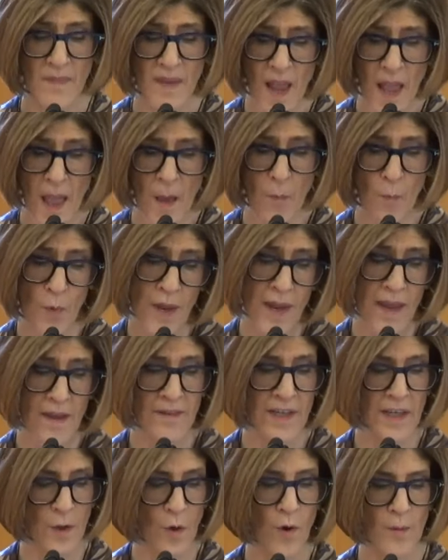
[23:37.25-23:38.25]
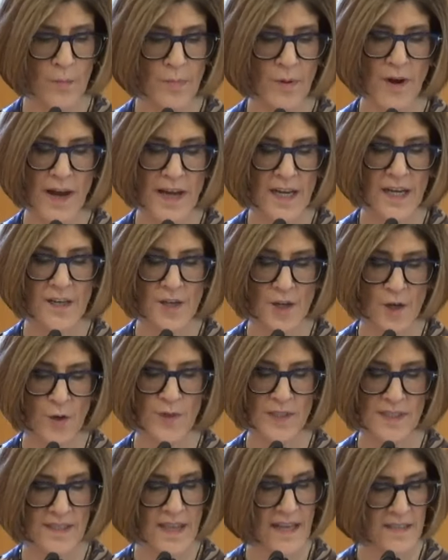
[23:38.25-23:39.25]
And we have incorporated new
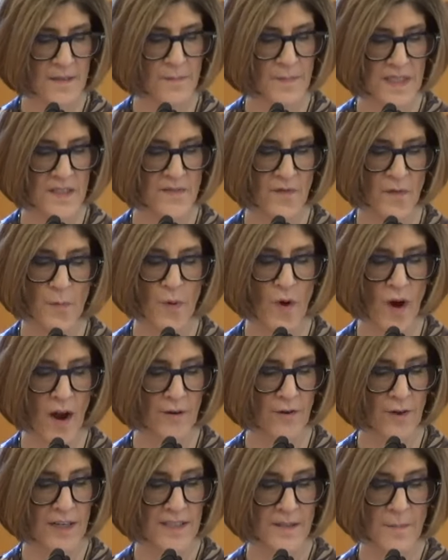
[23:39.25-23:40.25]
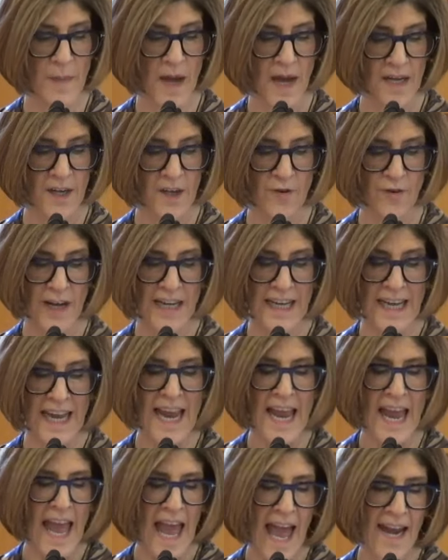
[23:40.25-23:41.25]
assessments for progress monitoring
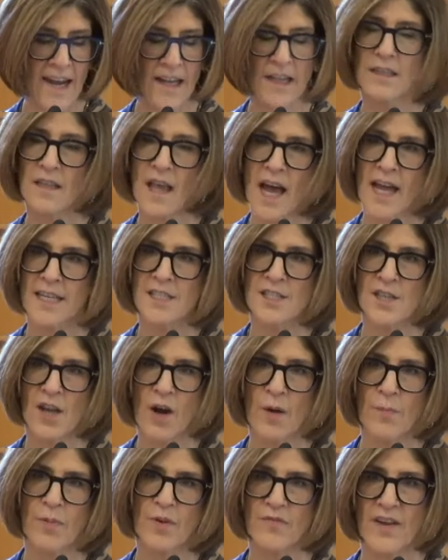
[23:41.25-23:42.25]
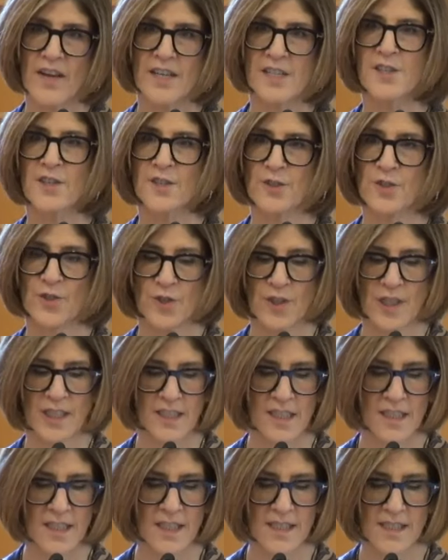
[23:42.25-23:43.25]
and aligned our professional learning
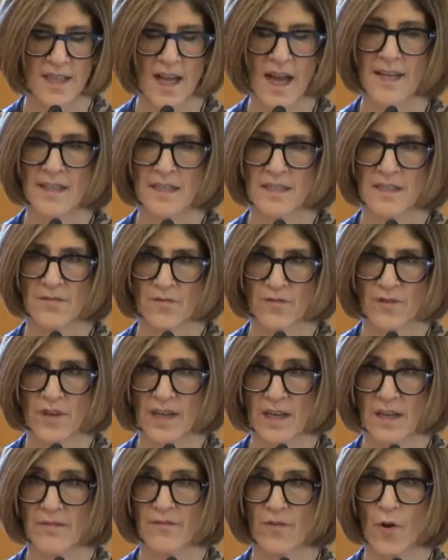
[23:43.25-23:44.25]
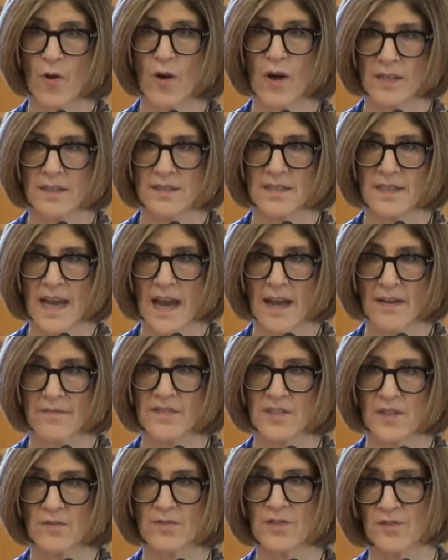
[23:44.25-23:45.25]
to the science of reading for all staff.
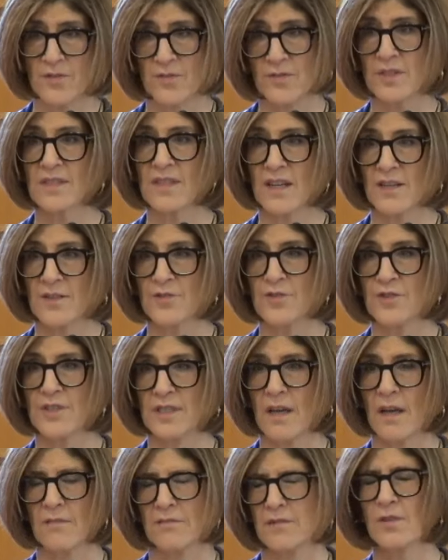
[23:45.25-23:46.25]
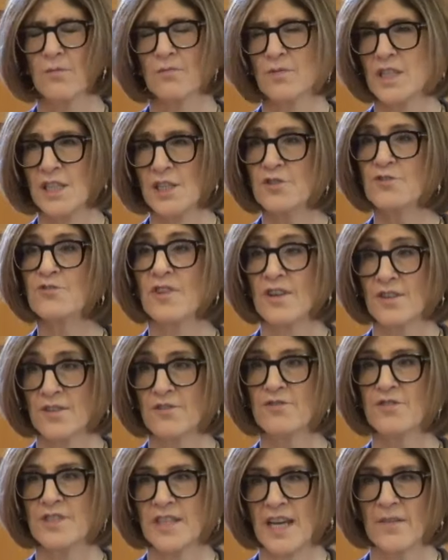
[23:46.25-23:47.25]
So students under, uh, so teachers
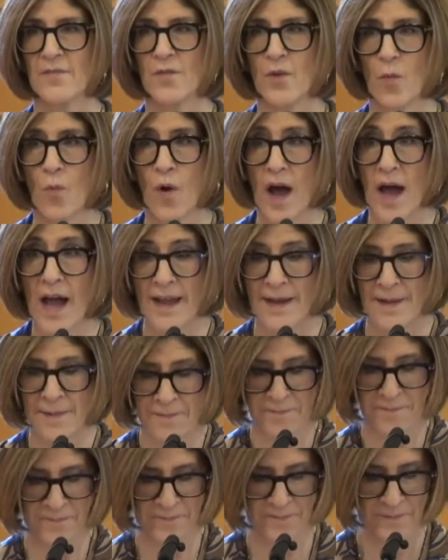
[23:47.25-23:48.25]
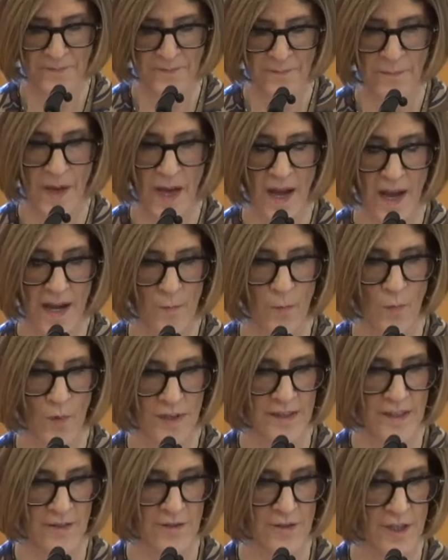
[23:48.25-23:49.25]
understand the why behind what
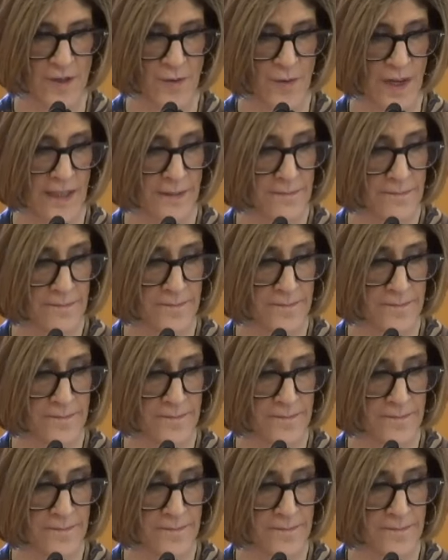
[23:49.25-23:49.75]
they're doing.